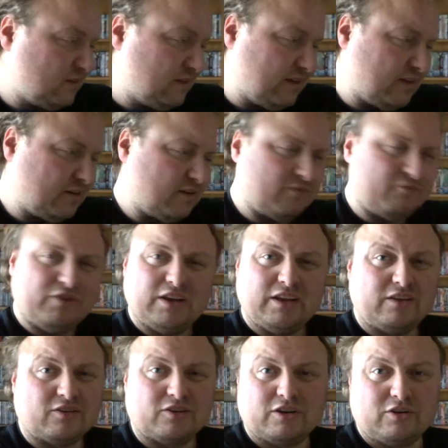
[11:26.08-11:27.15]
Yeah, I'm really
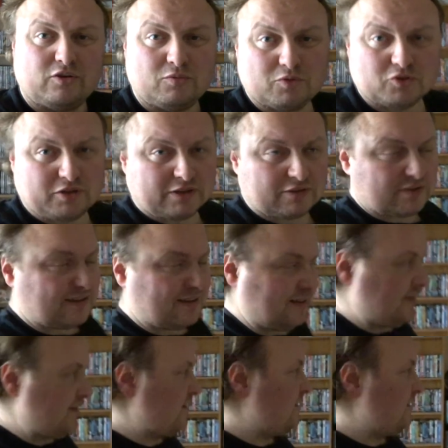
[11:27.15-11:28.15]
not going to do much else today.